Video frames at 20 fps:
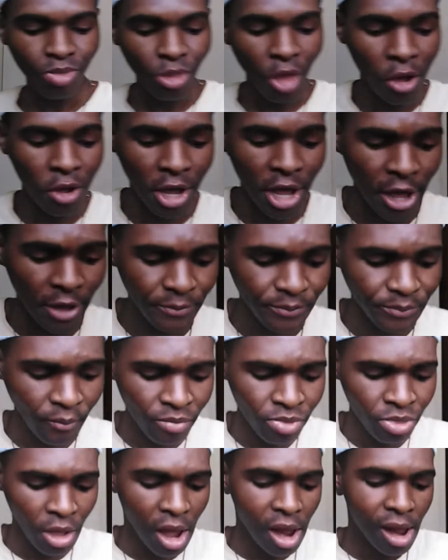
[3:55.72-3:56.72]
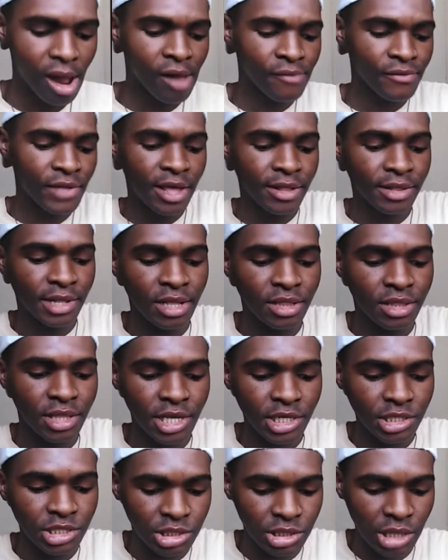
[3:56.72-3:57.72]
Okay, and then in
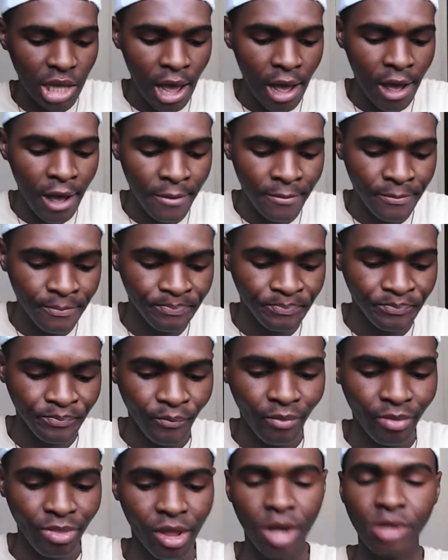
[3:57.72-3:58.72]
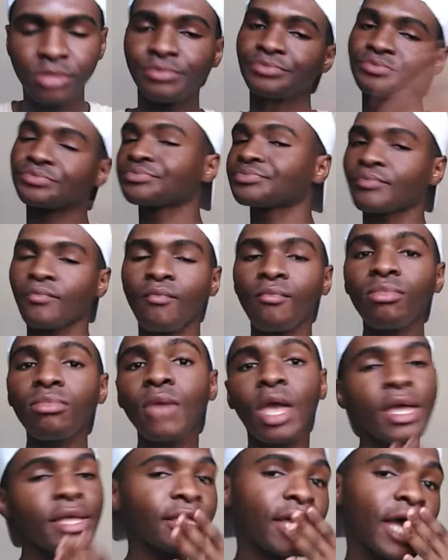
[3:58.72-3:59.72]
this in
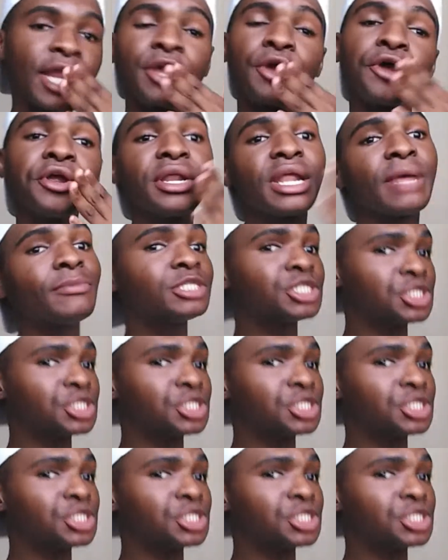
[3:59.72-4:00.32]
category number